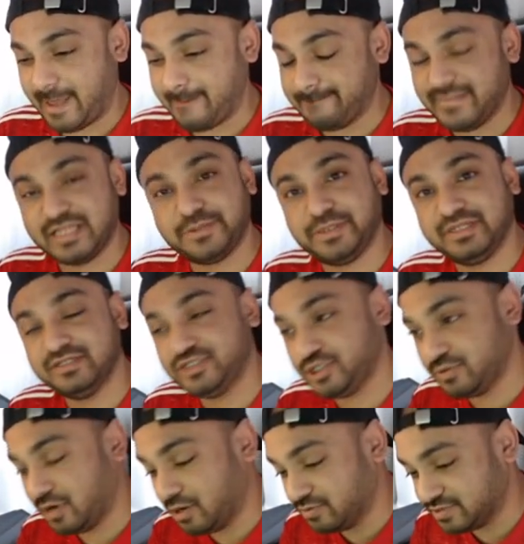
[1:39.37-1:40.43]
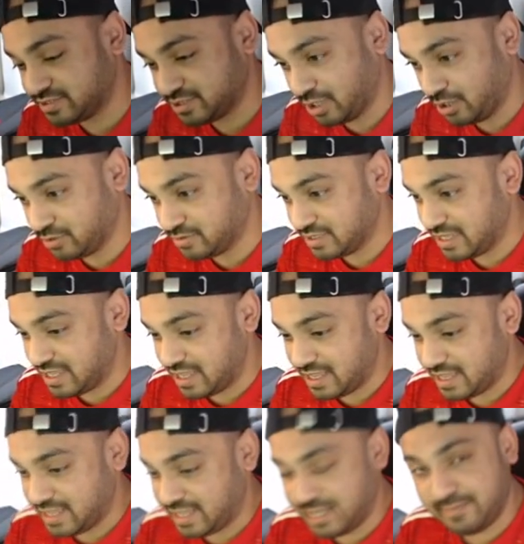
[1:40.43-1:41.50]
Midfield duo. So
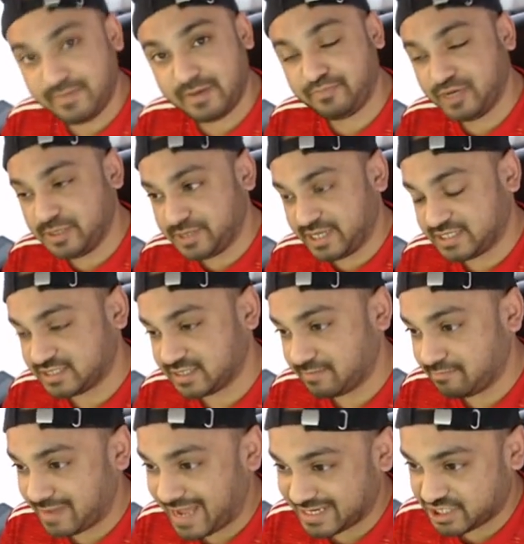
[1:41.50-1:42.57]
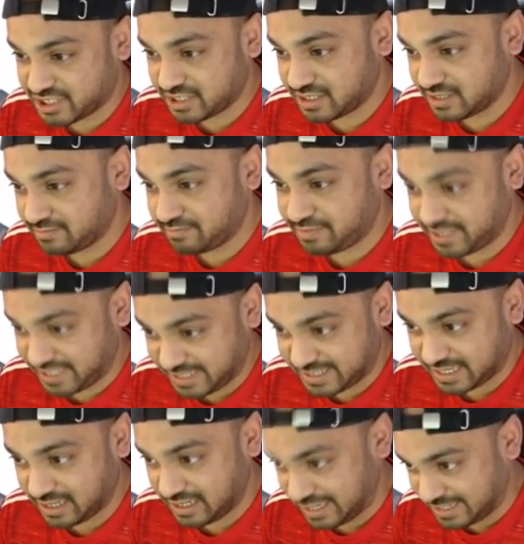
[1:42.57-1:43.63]
in my previous match
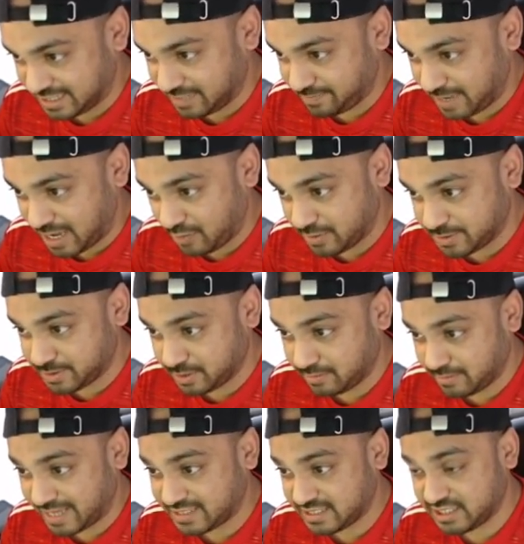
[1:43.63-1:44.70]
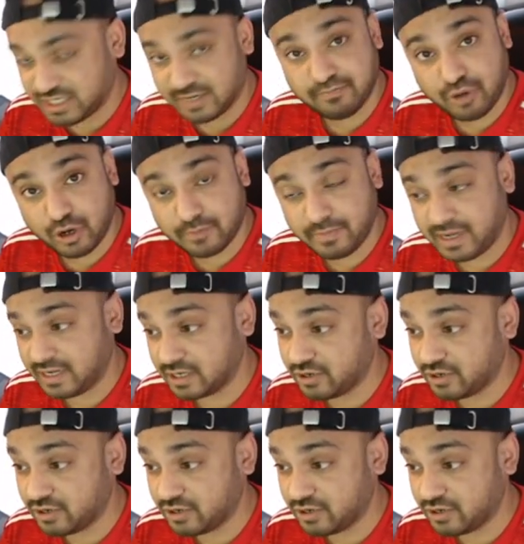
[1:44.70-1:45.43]
predicted lineup, I went for Matic and Pogba.